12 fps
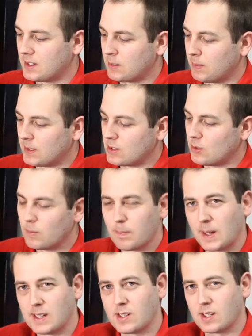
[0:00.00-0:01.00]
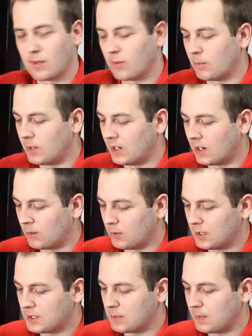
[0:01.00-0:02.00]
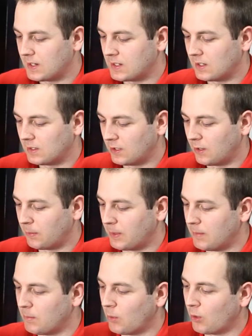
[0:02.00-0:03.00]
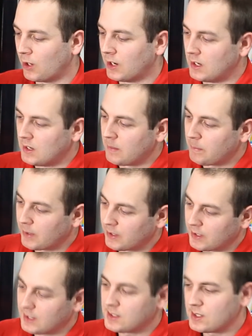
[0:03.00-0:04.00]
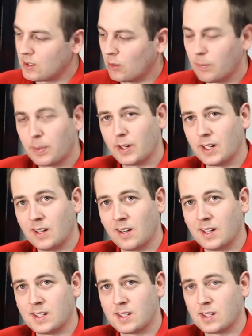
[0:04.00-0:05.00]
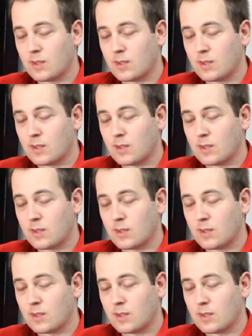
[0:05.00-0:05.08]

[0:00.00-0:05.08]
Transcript: It's a bit too basic for me. I would expect a little bit more, but it's still pretty nice.